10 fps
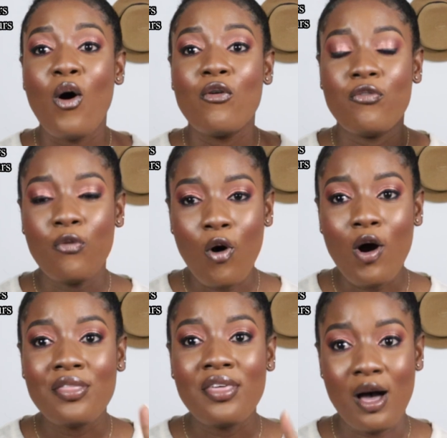
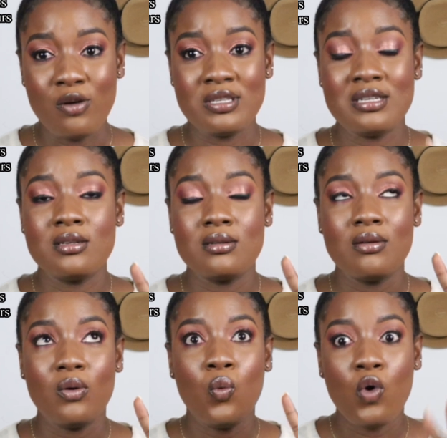four thousand
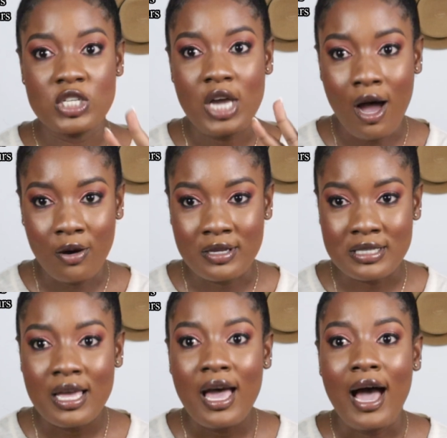watch
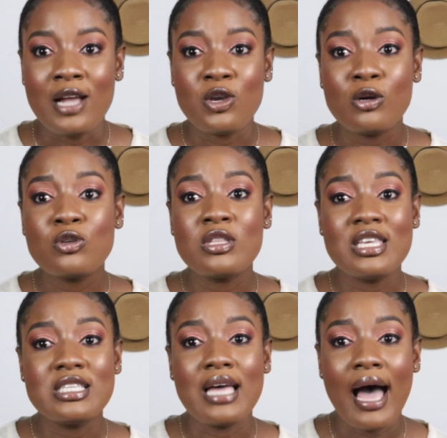hours, and you also
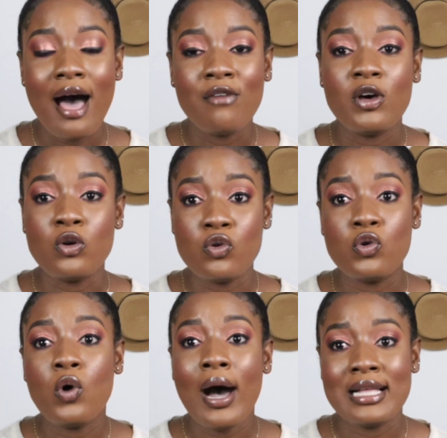need to have a
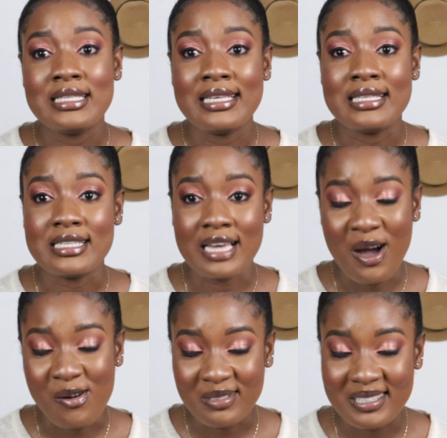Google AdSense
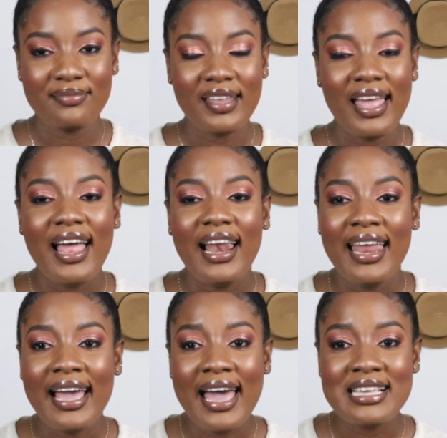account.
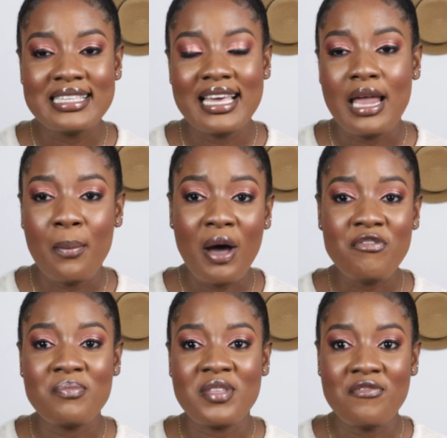Like I said, apart
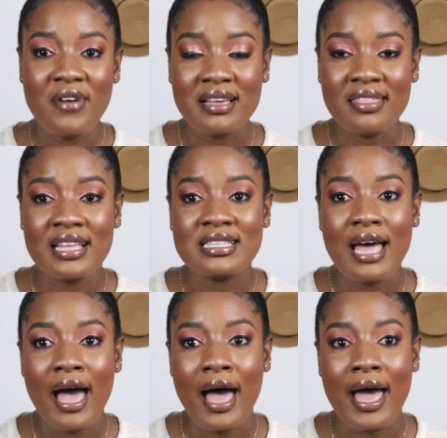from the fact that
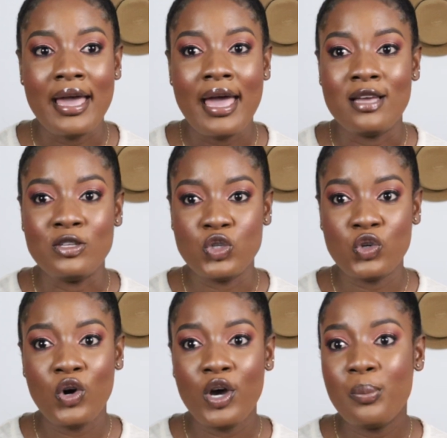I
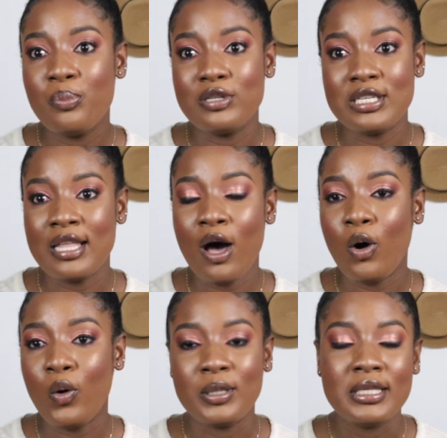enjoy putting
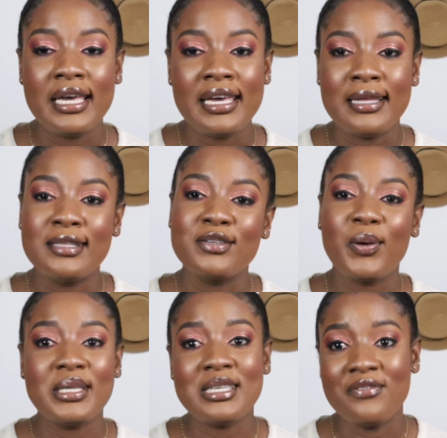out content,
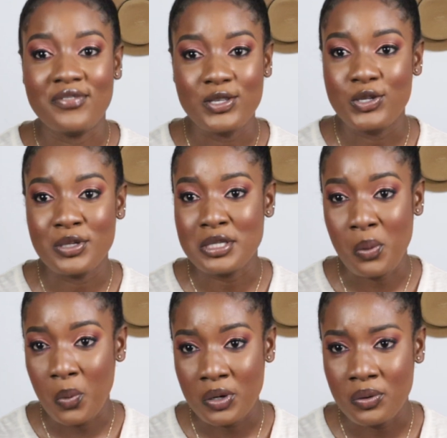creating videos
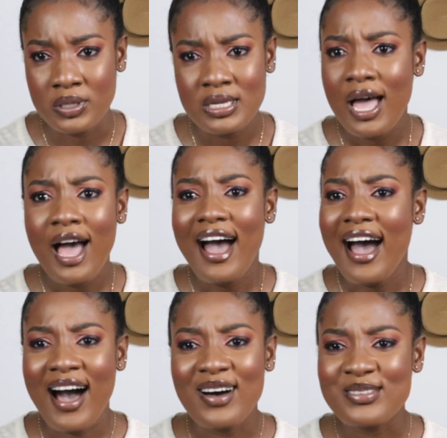and whatnot,
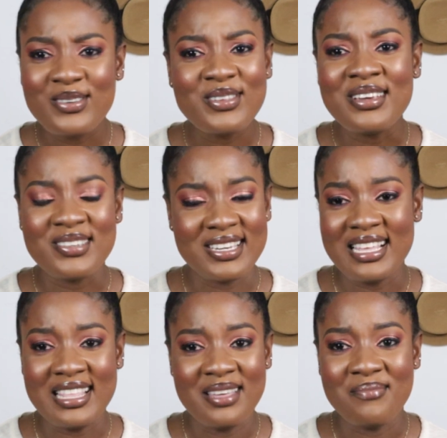I was also
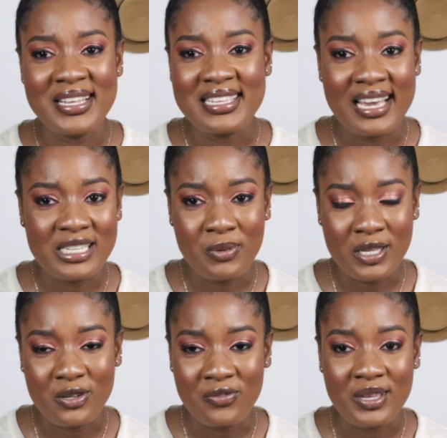interested in the money
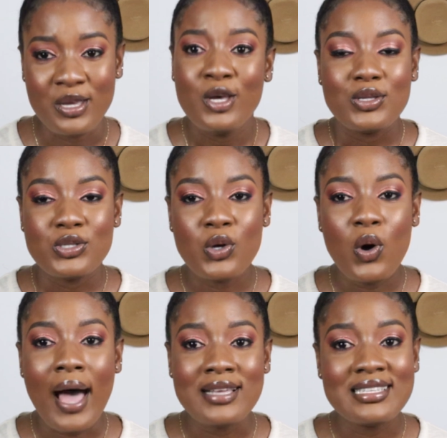aspect of it.
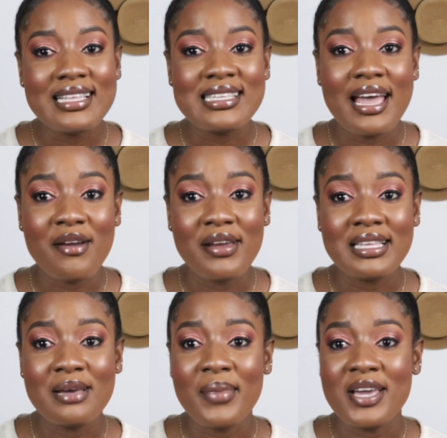So as soon as I
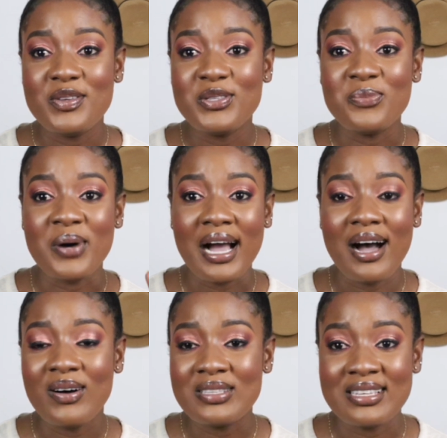created my YouTube
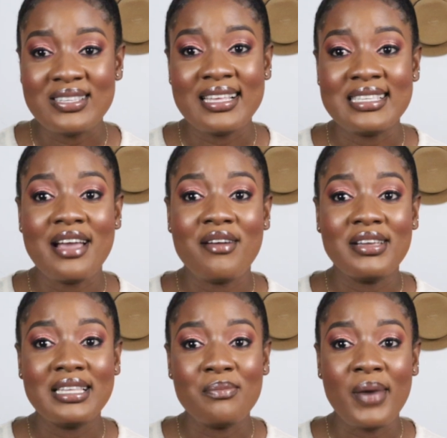account, as soon as I
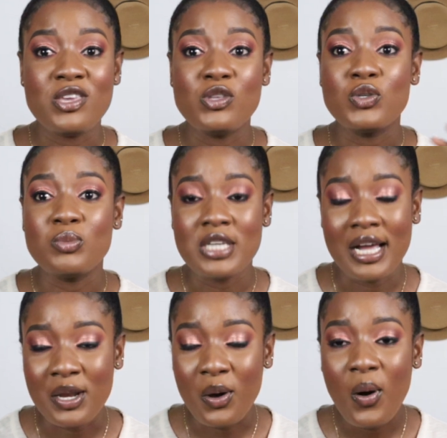created my YouTube
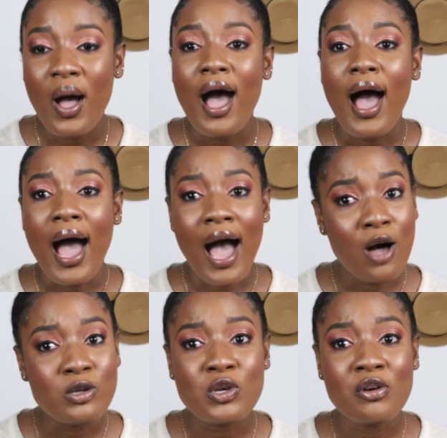channel, I
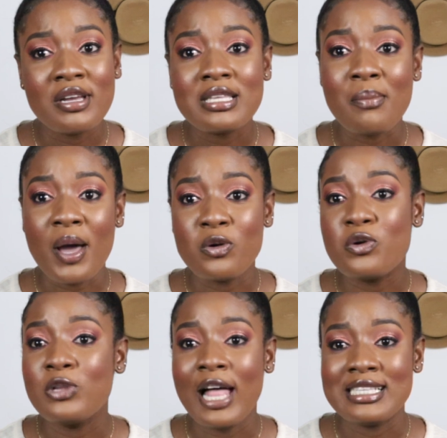also created my
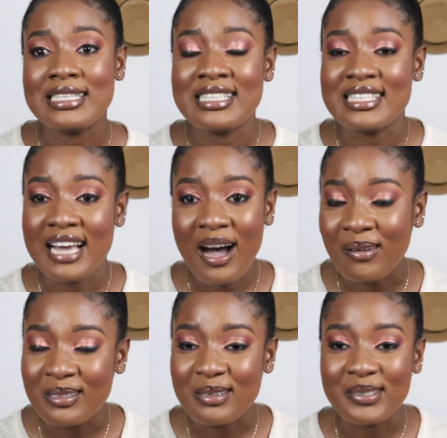Google AdSense
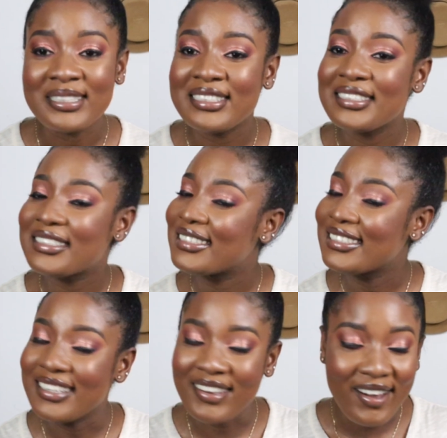account because
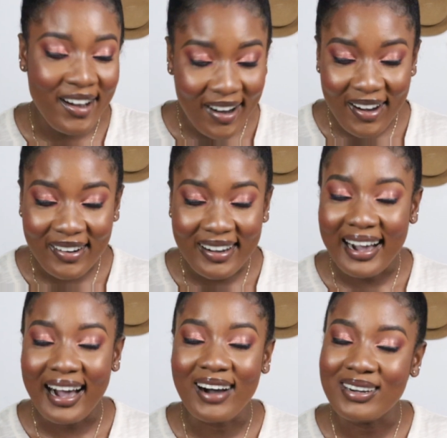girl,
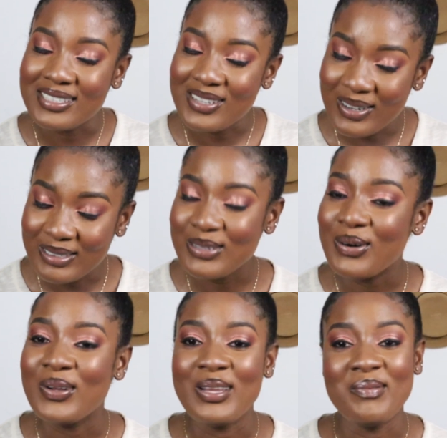I was also
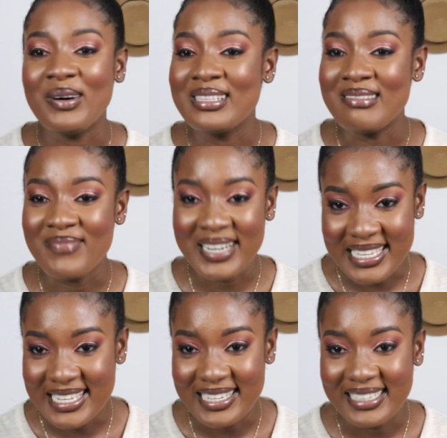all about the
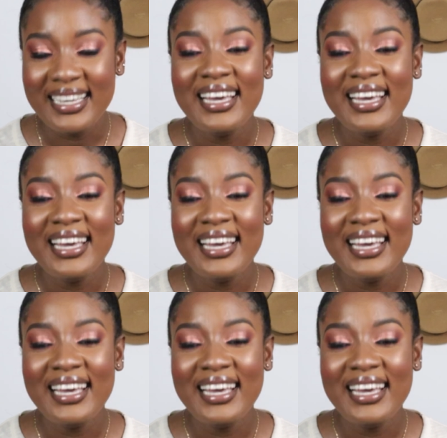money.